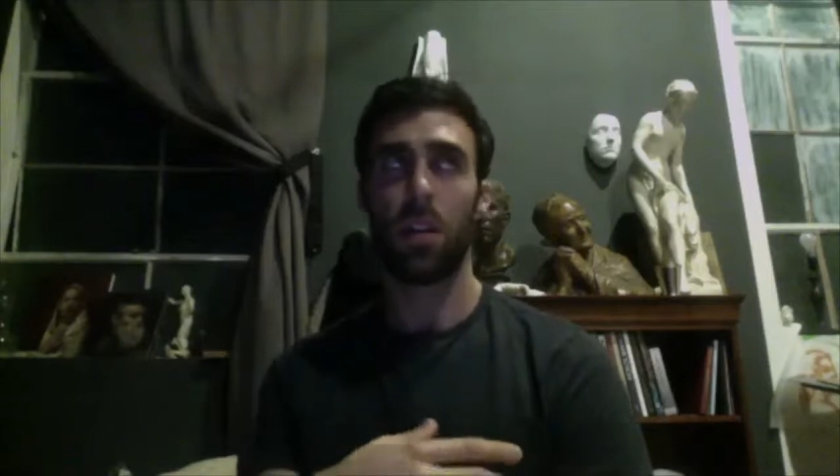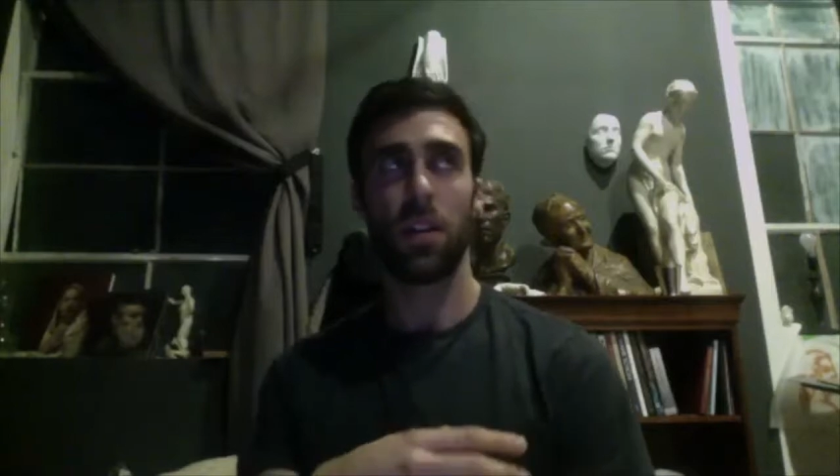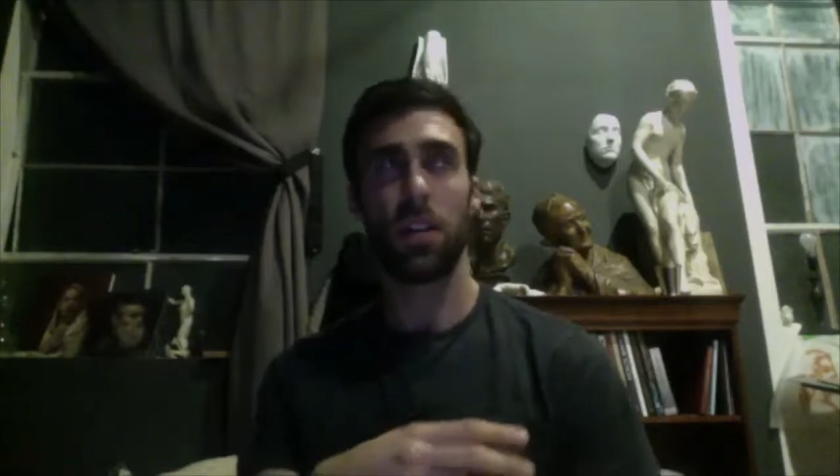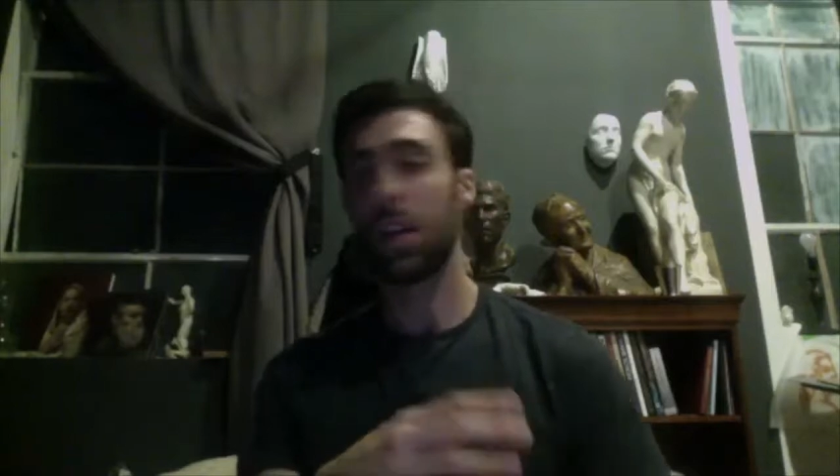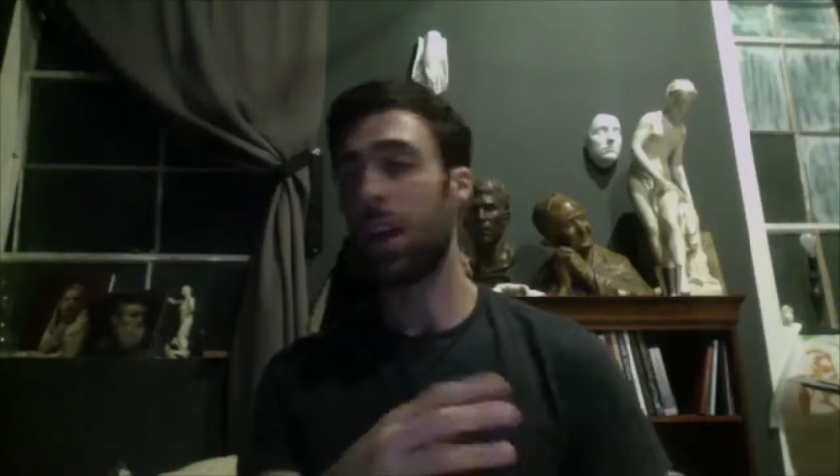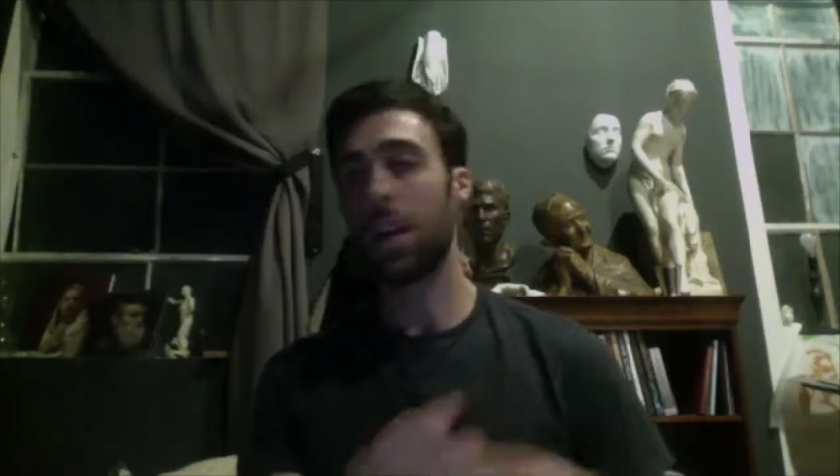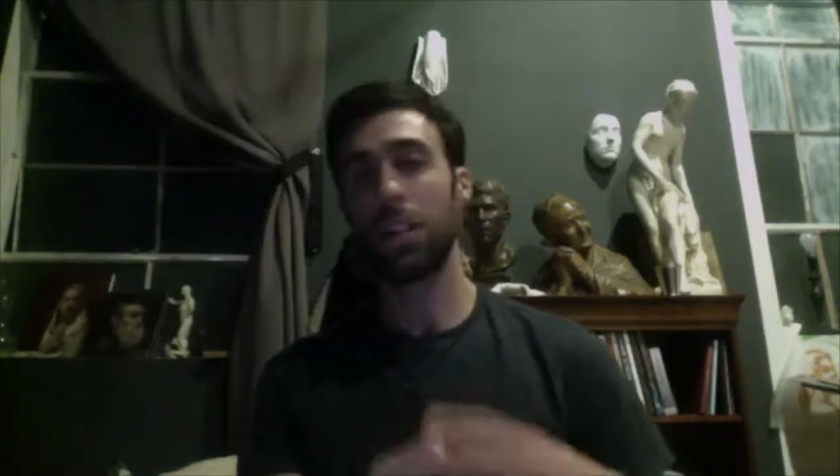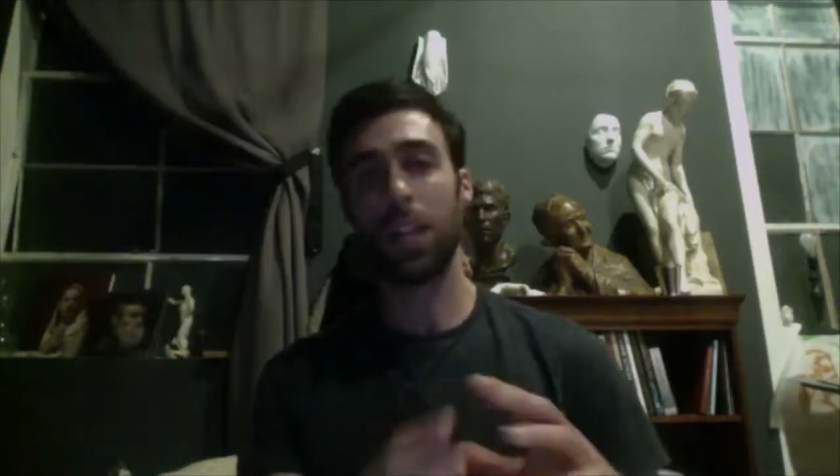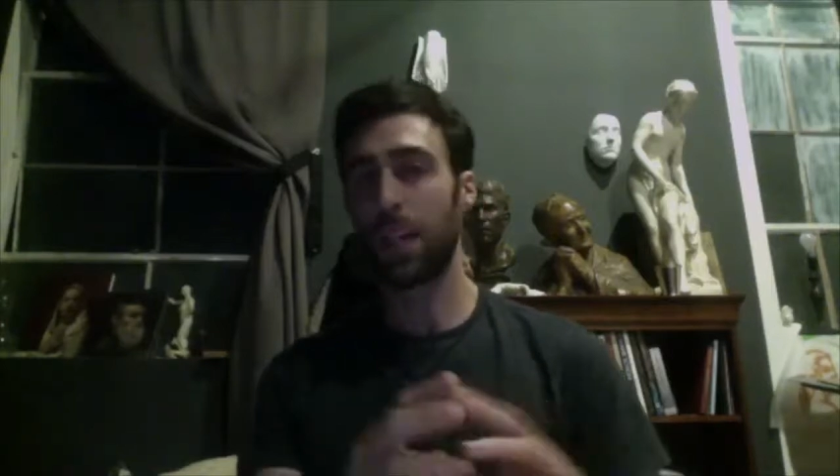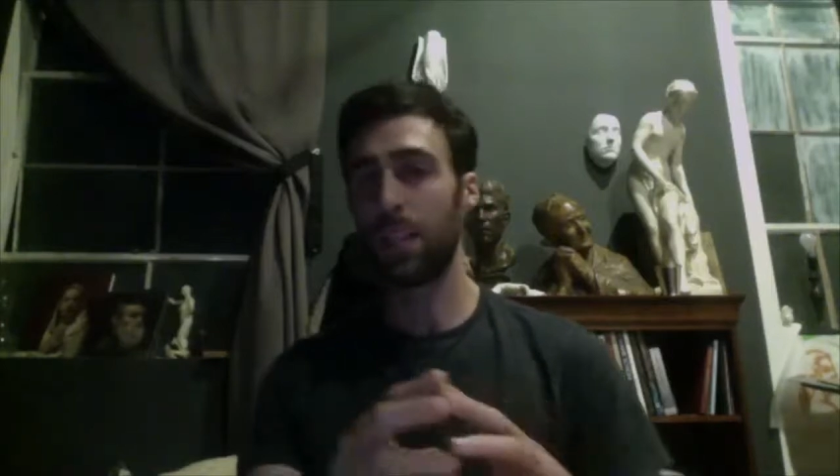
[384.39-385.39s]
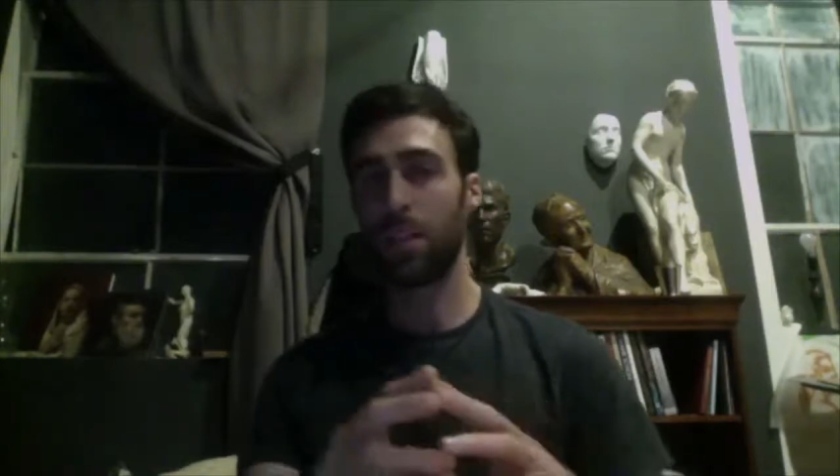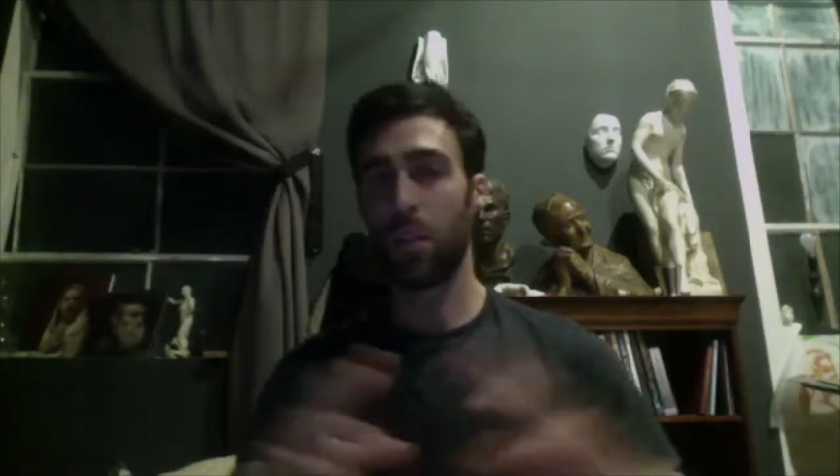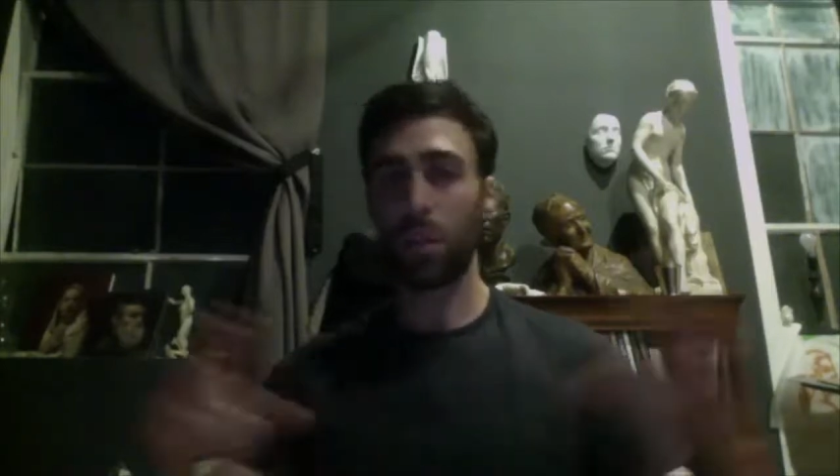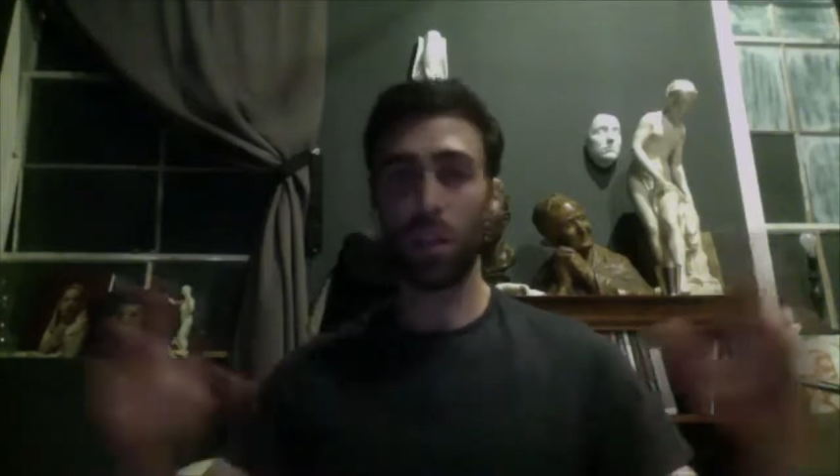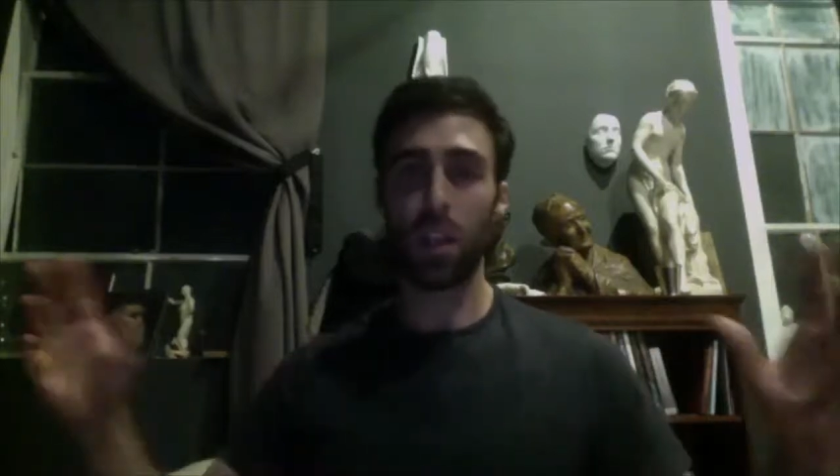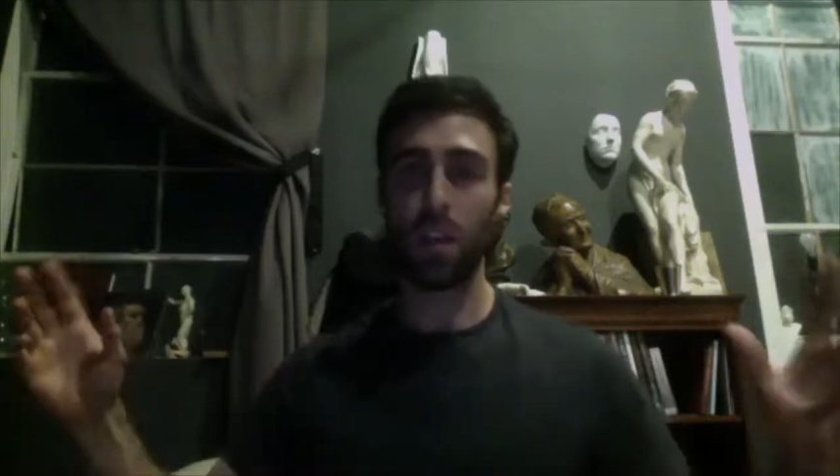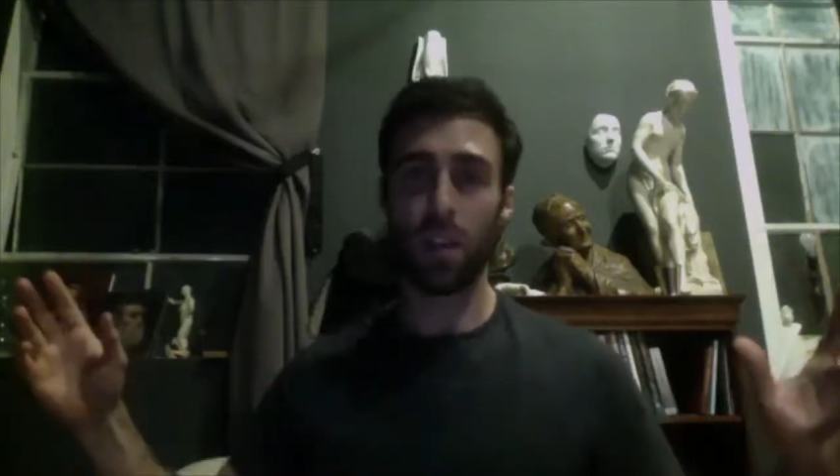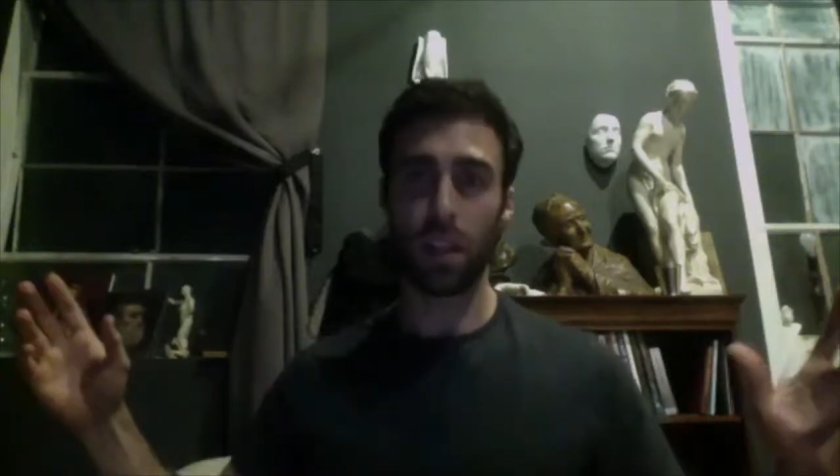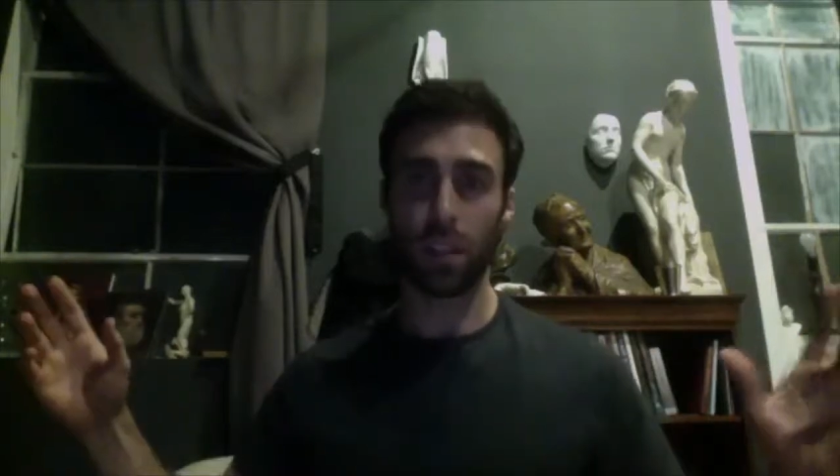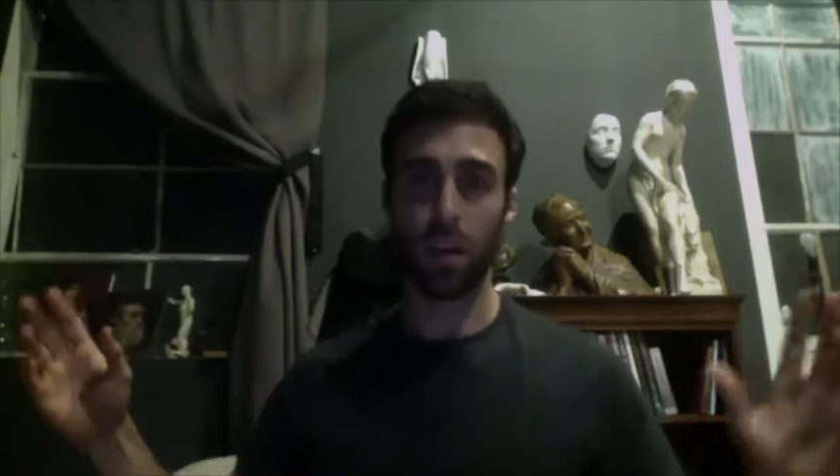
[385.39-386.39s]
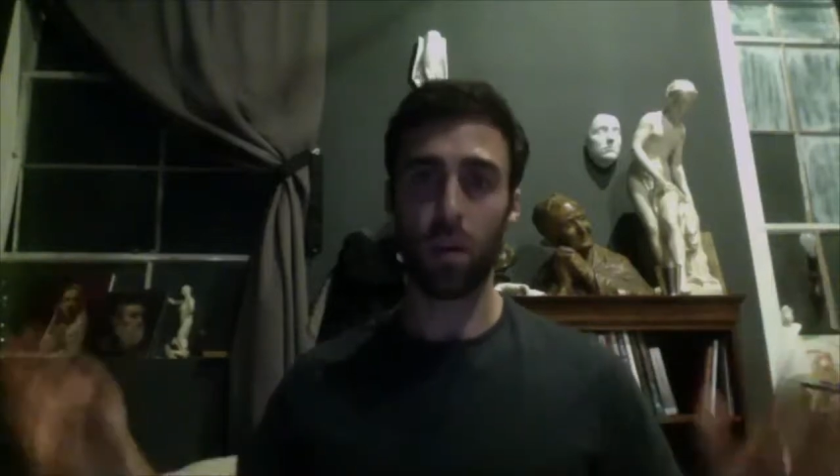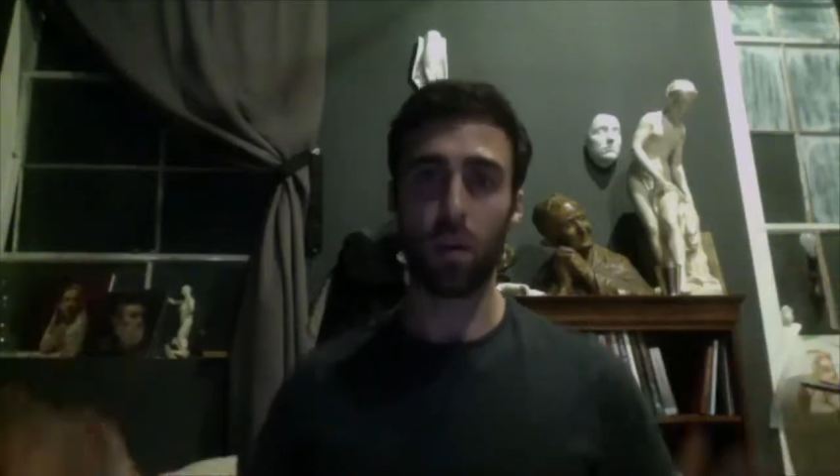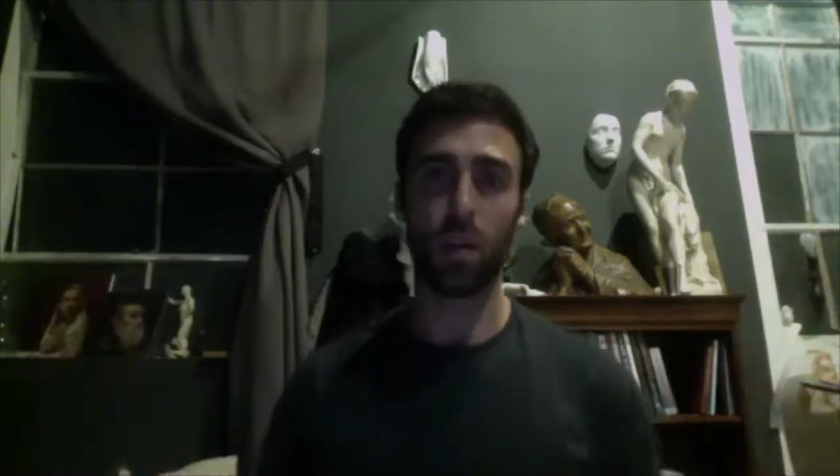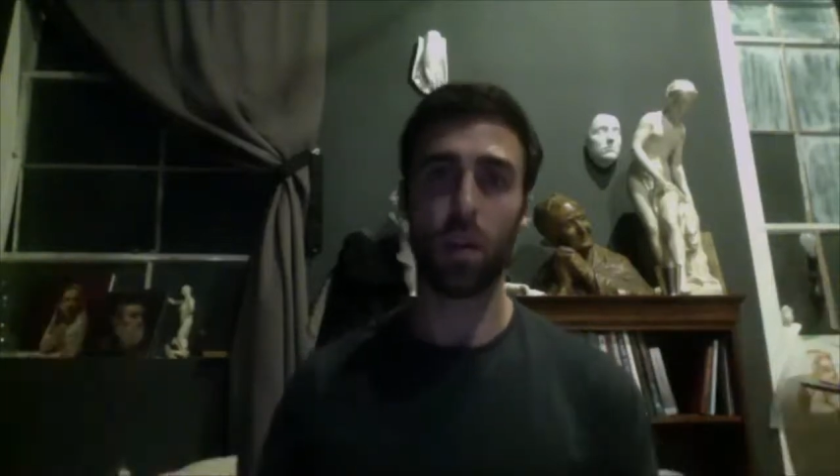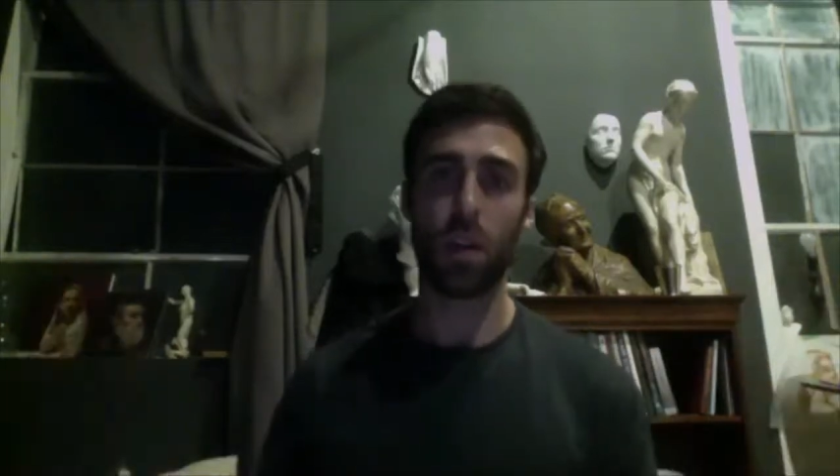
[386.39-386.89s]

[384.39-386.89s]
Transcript: the context of the relief as a whole,